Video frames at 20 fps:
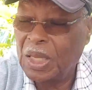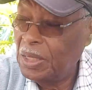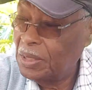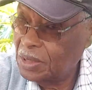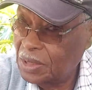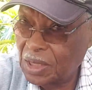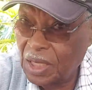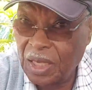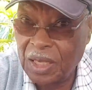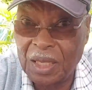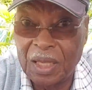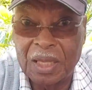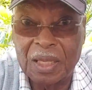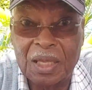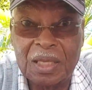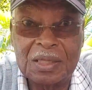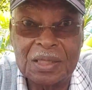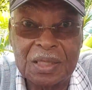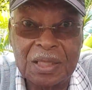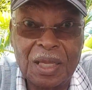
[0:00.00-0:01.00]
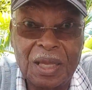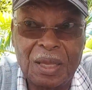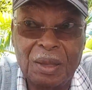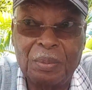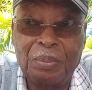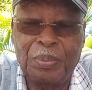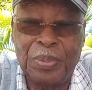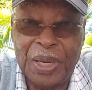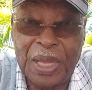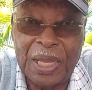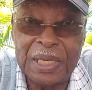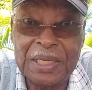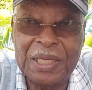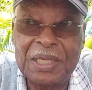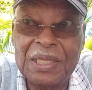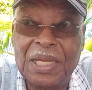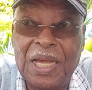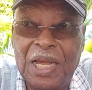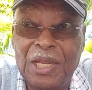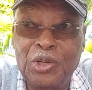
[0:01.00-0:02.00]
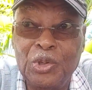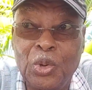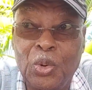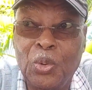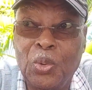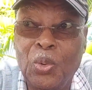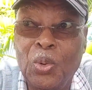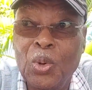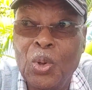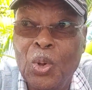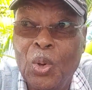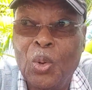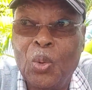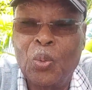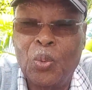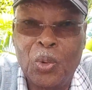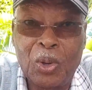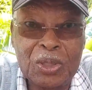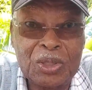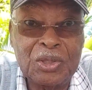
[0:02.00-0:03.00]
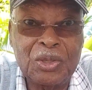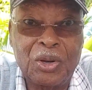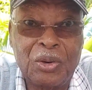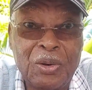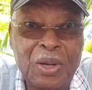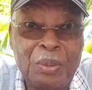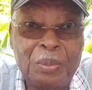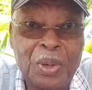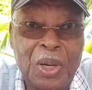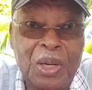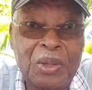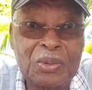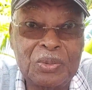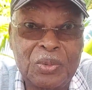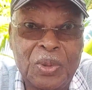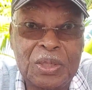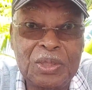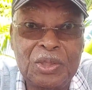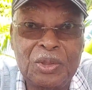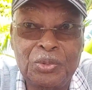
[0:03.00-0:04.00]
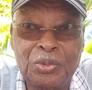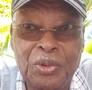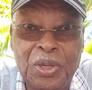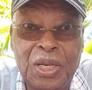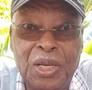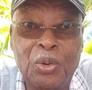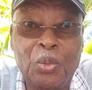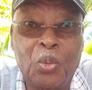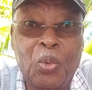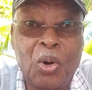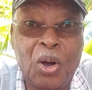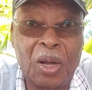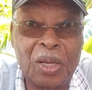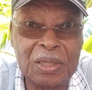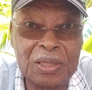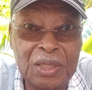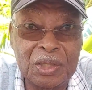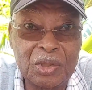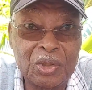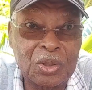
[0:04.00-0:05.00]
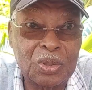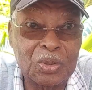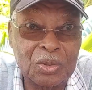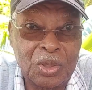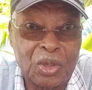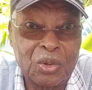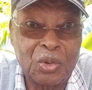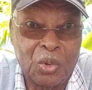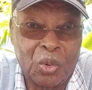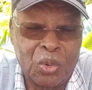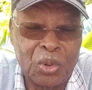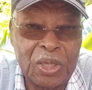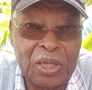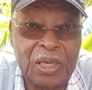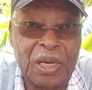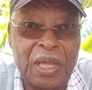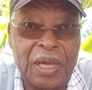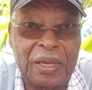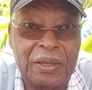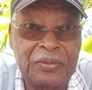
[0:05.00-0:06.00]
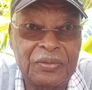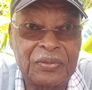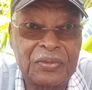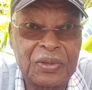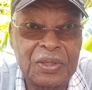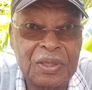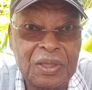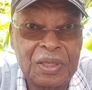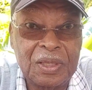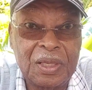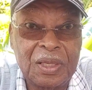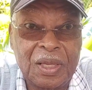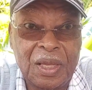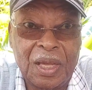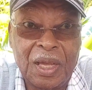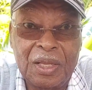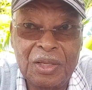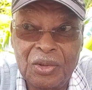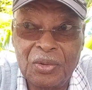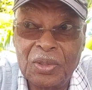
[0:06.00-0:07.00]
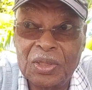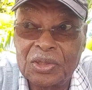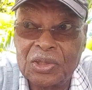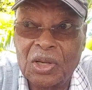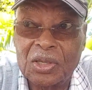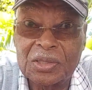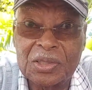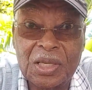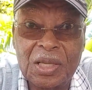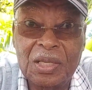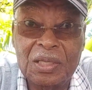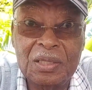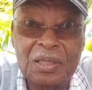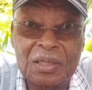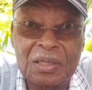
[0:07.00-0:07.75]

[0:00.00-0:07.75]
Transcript: It's key. It's key. Planning and know what you're about, what you really want in goal in life, and you will succeed.